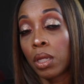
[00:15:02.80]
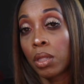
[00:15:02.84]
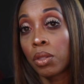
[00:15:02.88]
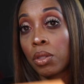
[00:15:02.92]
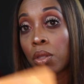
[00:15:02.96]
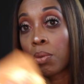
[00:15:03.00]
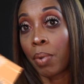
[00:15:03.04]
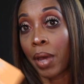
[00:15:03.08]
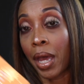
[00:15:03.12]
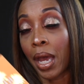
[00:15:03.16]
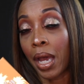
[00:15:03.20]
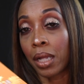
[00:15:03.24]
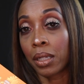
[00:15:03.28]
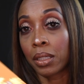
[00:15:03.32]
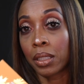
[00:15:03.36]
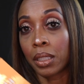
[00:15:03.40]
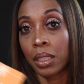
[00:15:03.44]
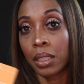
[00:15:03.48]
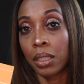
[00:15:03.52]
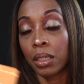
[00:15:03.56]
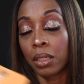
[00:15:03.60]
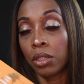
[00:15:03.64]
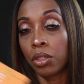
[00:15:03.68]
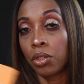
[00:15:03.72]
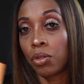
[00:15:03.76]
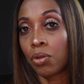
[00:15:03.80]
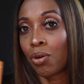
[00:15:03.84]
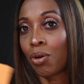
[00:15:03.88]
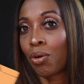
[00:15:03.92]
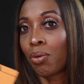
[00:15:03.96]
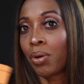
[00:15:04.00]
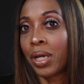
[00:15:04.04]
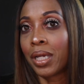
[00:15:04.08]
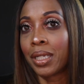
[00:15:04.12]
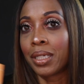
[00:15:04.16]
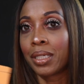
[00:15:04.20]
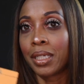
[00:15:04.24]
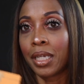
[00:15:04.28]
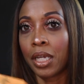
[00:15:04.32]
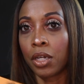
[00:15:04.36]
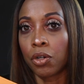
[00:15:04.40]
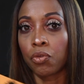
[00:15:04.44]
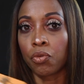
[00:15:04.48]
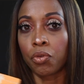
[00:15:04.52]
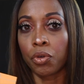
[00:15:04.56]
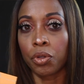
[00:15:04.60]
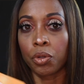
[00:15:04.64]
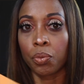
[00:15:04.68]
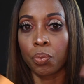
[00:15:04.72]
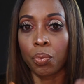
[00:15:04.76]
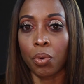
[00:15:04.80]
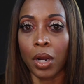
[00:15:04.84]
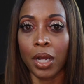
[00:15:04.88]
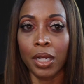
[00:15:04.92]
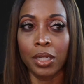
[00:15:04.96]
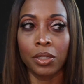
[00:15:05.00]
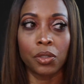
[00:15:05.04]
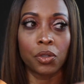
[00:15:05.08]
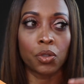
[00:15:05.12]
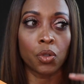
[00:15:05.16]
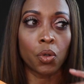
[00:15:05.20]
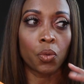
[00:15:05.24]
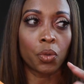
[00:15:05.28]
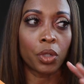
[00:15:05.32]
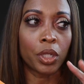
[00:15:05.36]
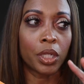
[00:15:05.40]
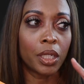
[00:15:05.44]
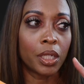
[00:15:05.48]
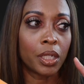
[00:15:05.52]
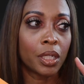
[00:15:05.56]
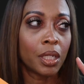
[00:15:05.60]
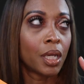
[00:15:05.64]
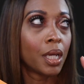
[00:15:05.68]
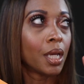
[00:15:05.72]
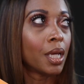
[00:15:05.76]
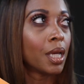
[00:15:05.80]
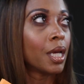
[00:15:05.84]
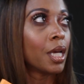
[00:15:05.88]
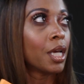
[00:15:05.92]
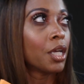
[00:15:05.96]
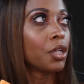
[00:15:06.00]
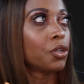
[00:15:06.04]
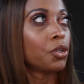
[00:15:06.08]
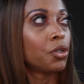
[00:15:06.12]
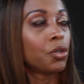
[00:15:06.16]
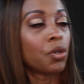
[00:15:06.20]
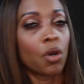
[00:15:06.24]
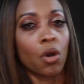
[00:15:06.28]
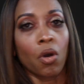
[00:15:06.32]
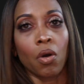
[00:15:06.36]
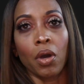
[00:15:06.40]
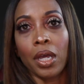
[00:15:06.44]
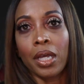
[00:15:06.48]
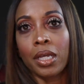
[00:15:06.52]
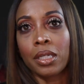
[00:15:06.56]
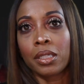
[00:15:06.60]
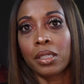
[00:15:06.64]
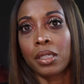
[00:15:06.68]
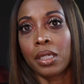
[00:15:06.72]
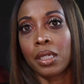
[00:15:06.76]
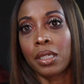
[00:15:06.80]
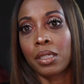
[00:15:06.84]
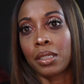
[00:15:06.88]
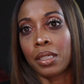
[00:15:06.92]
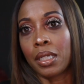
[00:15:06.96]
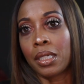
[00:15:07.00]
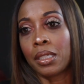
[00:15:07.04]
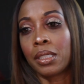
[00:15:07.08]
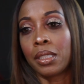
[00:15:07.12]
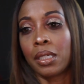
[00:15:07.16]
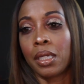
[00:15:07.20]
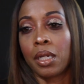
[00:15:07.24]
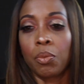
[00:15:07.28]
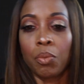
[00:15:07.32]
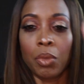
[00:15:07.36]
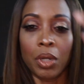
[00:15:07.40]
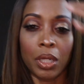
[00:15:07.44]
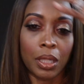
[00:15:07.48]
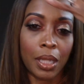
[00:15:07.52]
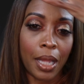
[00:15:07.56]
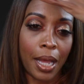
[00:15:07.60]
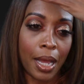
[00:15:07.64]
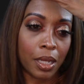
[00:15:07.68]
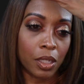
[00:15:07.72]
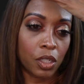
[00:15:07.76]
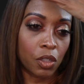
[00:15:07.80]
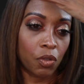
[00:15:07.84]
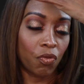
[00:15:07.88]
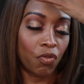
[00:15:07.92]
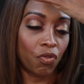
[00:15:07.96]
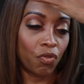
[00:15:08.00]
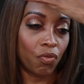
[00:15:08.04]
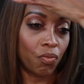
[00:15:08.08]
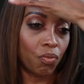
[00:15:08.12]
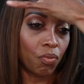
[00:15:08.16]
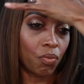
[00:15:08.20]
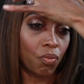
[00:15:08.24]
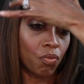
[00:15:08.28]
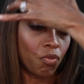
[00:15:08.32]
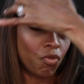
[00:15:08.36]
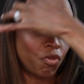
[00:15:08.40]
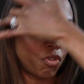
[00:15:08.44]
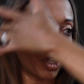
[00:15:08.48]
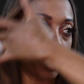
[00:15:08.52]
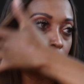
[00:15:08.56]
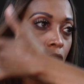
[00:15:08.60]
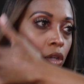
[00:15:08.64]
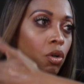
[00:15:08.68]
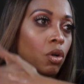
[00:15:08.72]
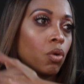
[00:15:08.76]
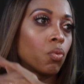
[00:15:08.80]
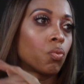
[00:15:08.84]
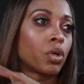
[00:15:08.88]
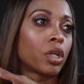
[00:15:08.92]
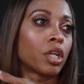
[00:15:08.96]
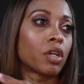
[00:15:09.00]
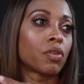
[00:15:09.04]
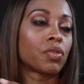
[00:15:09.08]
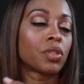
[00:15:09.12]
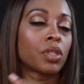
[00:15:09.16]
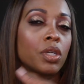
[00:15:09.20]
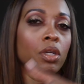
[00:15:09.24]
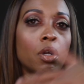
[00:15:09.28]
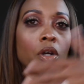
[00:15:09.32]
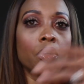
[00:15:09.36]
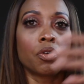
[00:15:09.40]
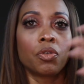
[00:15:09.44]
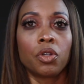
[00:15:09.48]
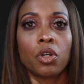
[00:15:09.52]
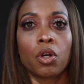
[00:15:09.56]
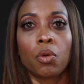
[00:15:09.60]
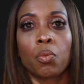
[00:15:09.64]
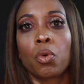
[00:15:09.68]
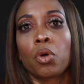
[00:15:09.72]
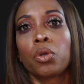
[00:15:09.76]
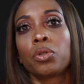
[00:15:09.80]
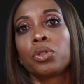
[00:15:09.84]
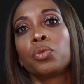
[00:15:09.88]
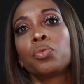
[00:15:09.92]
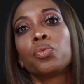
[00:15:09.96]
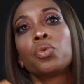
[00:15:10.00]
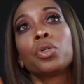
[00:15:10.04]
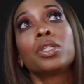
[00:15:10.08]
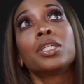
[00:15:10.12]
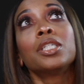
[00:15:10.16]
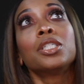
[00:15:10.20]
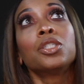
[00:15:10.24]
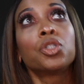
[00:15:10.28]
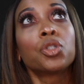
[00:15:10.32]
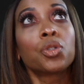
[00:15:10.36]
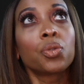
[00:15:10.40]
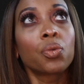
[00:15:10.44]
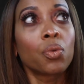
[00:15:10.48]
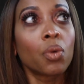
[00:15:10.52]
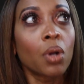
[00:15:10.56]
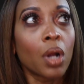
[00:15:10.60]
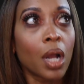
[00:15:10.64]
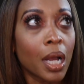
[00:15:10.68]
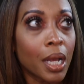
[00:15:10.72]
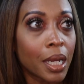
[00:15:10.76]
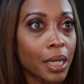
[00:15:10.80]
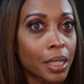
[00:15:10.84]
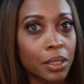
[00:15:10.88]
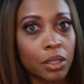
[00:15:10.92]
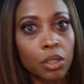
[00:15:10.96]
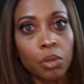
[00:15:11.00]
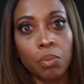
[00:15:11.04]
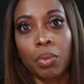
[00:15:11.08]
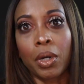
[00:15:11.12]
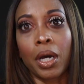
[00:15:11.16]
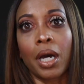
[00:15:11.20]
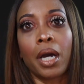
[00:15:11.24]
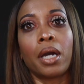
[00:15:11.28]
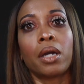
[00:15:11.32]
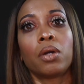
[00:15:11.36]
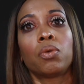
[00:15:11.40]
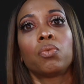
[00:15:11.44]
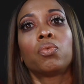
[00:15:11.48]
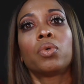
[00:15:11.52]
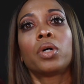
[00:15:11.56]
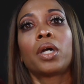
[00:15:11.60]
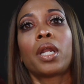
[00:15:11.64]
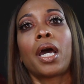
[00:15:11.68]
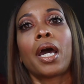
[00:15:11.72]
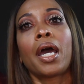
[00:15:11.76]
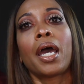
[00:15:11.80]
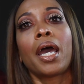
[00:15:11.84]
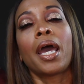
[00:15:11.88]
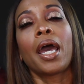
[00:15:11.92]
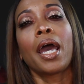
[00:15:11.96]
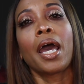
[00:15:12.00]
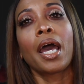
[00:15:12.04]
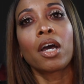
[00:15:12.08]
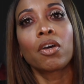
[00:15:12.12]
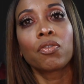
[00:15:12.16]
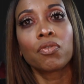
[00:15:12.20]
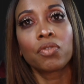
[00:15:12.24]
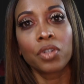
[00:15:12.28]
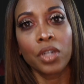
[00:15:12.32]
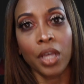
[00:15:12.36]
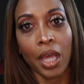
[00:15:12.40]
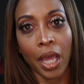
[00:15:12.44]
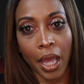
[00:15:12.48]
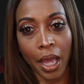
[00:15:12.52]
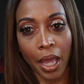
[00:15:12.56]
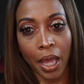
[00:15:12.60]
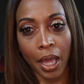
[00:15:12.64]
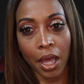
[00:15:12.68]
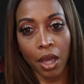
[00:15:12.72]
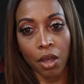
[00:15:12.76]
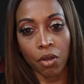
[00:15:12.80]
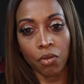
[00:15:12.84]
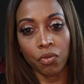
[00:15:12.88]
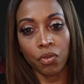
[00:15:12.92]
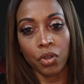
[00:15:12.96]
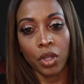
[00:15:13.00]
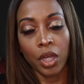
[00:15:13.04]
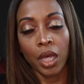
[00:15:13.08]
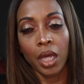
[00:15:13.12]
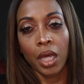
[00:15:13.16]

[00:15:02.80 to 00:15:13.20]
the palette. You know, again, for the price, don't get, you know, as I said in my last video and what I've said all year, I'm only really trying to buy what I have to have.